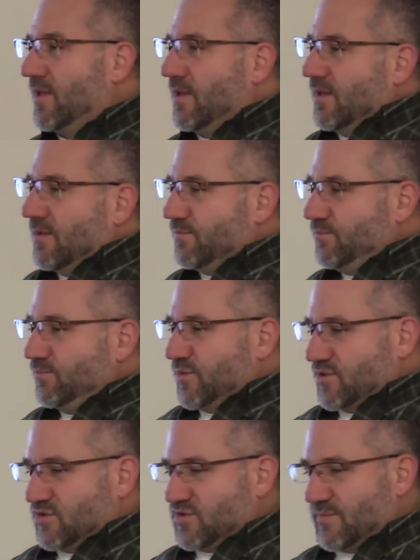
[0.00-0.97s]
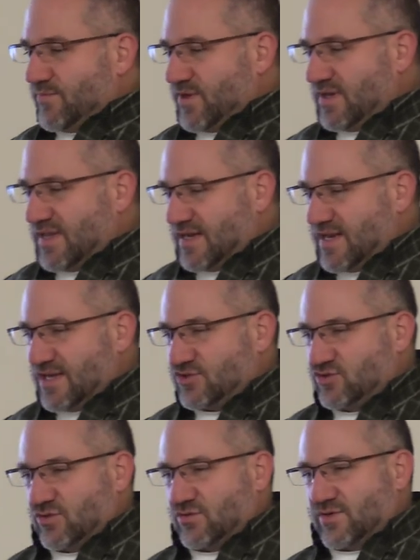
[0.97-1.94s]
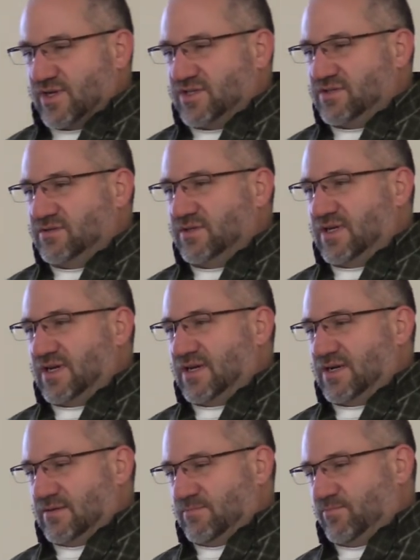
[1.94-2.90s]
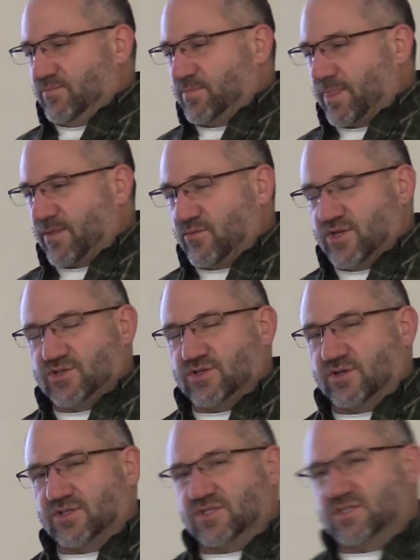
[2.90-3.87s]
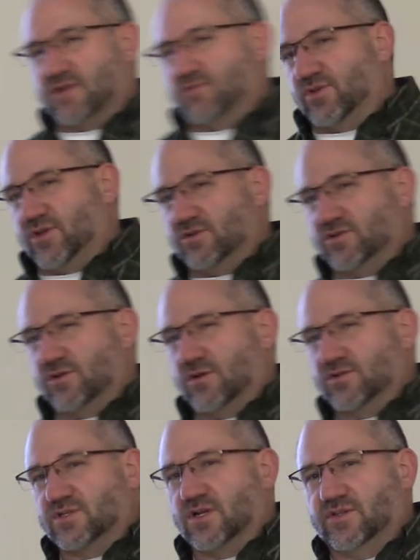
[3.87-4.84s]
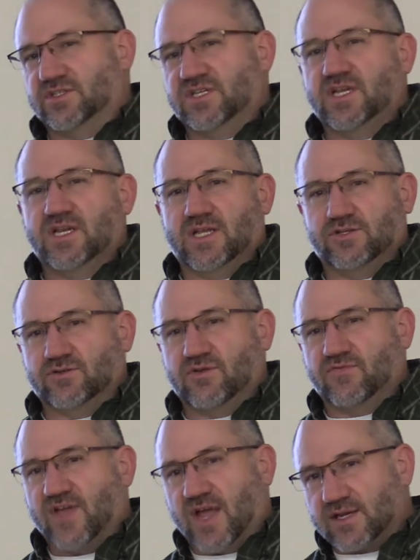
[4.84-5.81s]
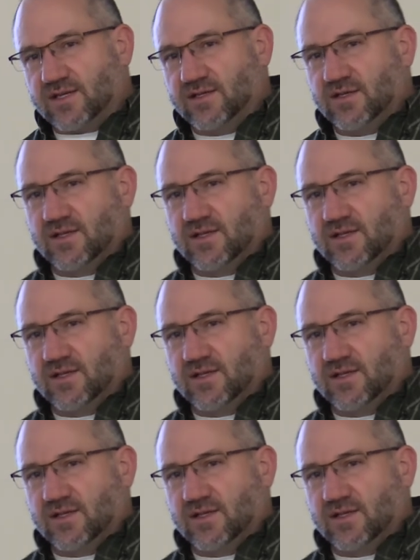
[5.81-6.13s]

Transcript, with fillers: But there's something that National Grid um, researched several years ago. It's called the teenager effect.